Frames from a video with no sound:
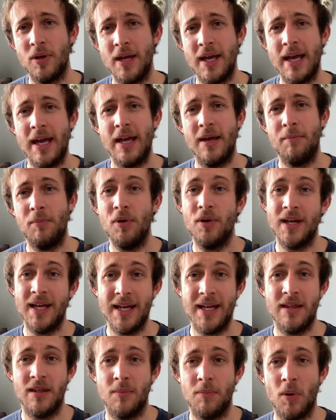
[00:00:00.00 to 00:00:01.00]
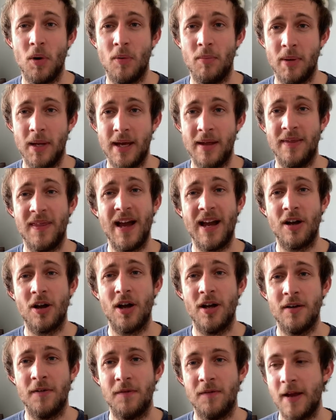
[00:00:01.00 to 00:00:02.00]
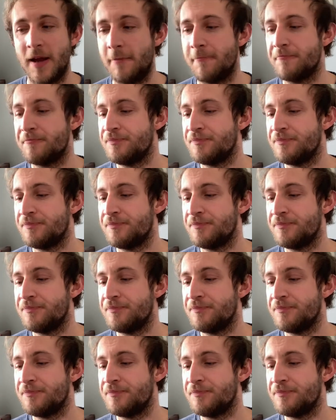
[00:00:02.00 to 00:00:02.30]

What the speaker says: it in the Poppet, that kind of thing.